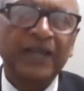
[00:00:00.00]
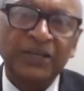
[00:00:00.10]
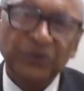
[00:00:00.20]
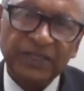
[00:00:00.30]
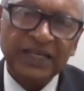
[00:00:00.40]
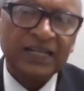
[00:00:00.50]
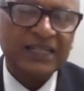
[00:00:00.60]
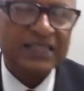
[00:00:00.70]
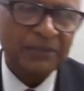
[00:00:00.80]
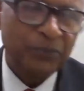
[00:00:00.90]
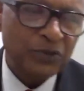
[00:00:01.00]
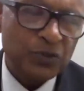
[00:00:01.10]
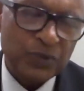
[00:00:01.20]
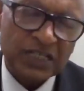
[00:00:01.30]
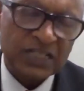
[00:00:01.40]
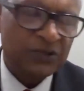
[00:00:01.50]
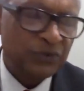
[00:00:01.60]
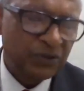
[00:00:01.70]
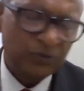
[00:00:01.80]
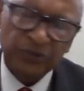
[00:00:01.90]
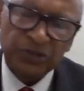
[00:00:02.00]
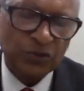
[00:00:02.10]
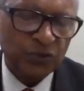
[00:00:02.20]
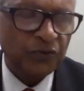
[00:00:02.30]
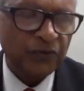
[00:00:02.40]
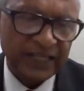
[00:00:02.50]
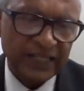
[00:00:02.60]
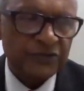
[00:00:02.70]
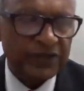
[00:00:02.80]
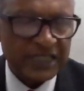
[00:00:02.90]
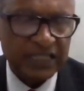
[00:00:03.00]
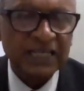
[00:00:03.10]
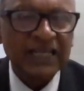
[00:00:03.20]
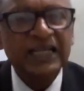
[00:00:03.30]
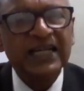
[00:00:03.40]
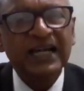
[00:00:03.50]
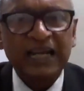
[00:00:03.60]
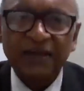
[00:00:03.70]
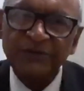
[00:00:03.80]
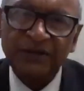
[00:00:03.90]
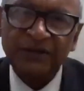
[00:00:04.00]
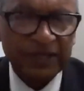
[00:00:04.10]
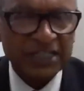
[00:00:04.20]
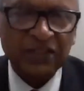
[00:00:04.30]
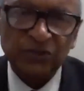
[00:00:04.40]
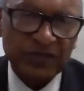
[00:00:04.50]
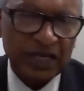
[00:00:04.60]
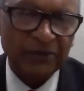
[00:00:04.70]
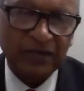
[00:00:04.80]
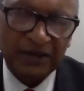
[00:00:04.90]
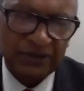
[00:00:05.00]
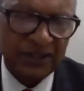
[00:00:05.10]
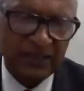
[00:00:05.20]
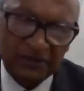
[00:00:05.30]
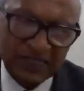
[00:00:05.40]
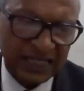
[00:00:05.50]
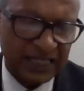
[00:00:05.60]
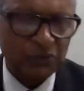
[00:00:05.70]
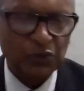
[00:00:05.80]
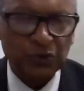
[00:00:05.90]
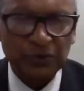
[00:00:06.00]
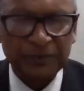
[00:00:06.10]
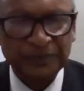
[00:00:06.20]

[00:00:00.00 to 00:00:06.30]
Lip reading: I know there are some books which you could find interesting, and I will mention those. I will send them to you.